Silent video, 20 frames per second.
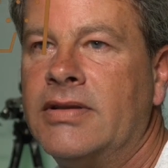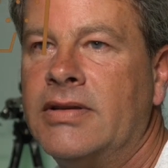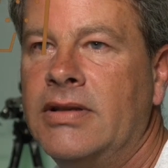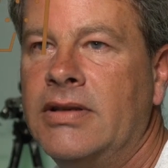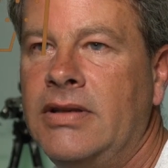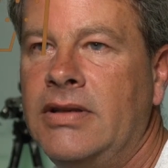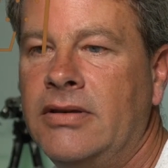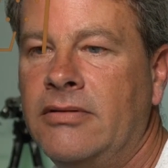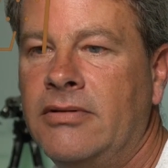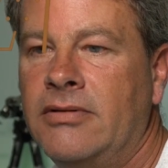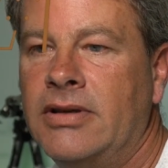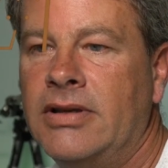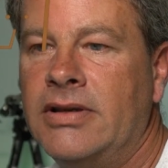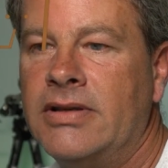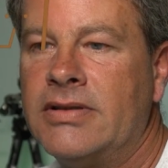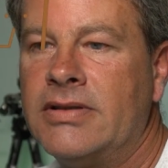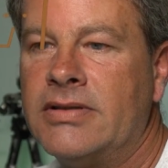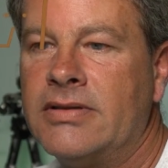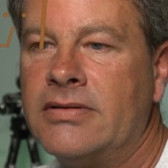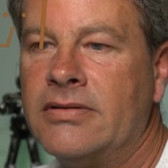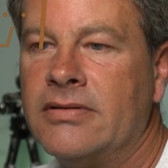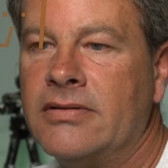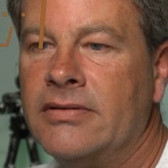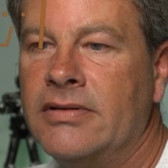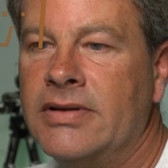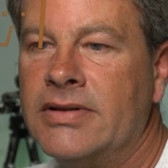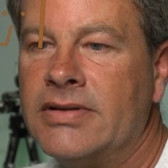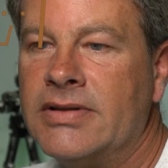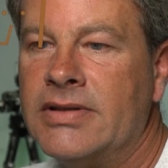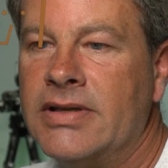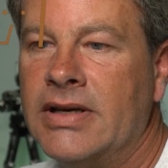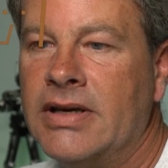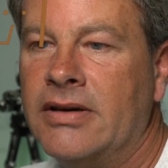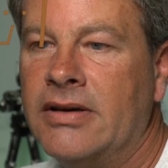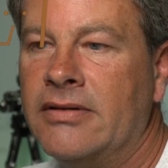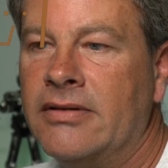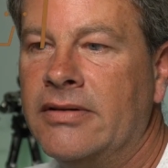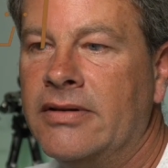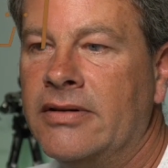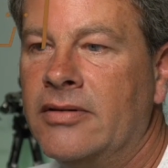You know what? Let's turn this
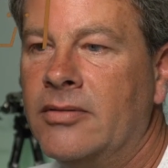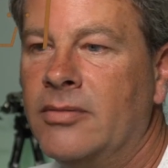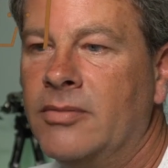down a little